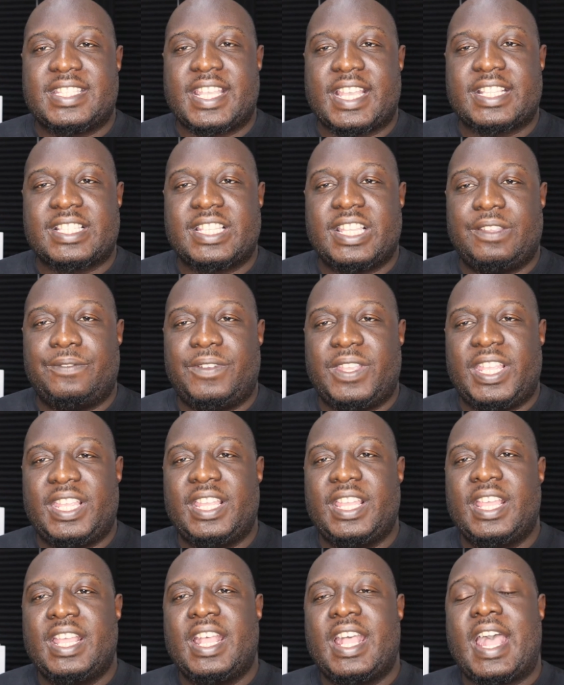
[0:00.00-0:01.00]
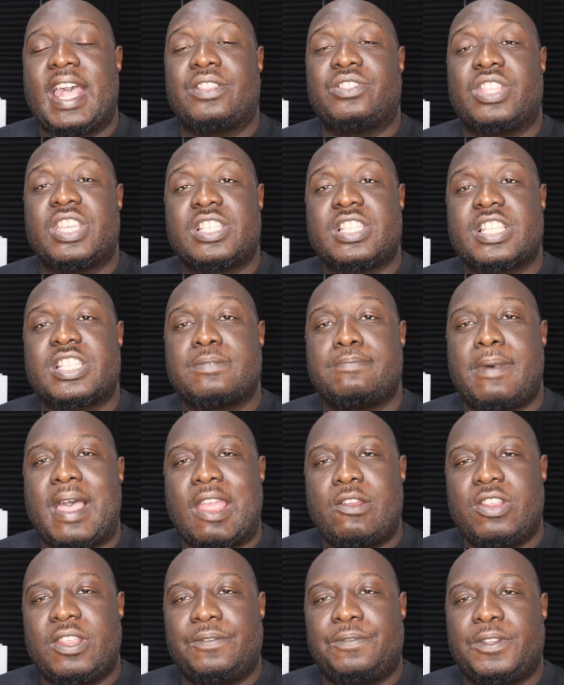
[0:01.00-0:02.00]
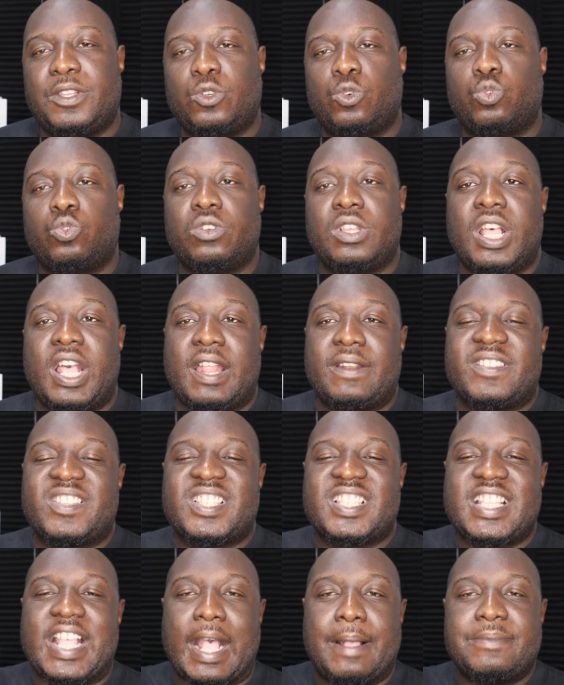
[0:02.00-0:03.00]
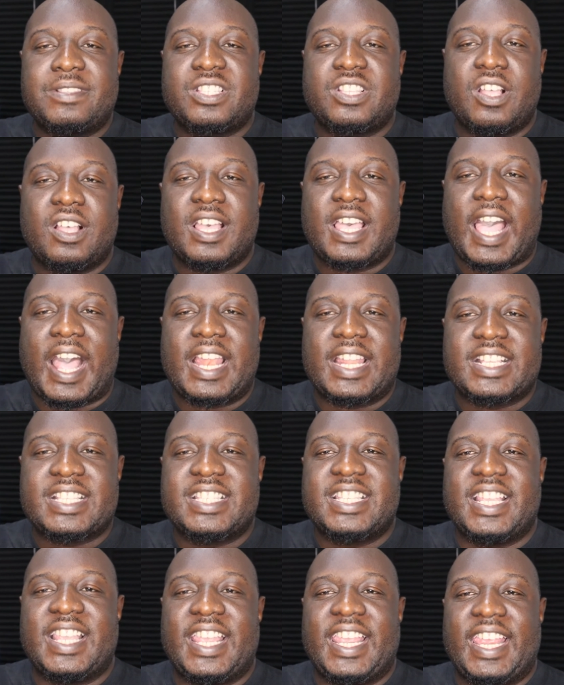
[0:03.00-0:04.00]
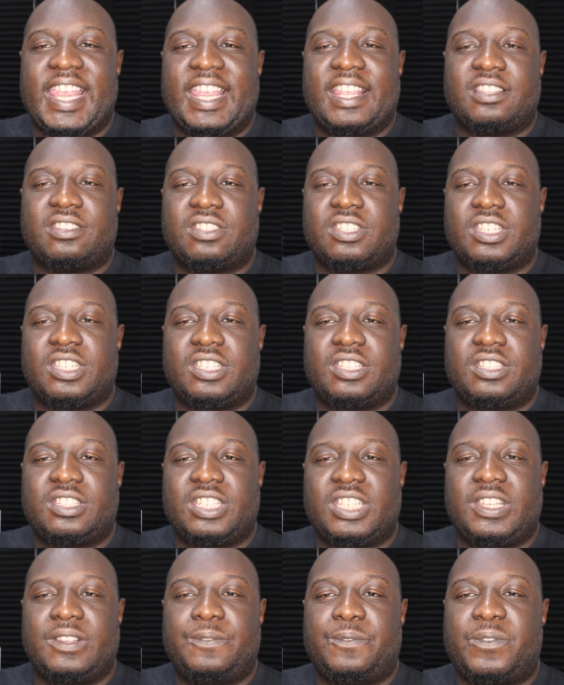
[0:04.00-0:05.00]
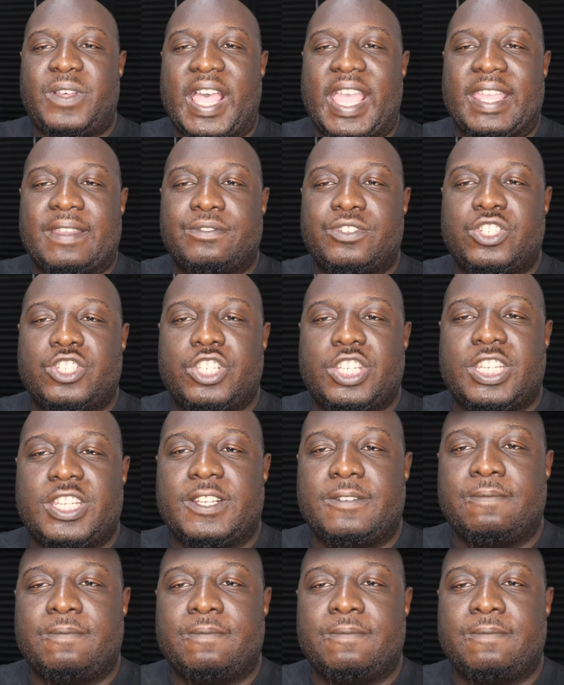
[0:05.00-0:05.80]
Tech T V, and this is my review of the Samsung Galaxy A thirty-three five G.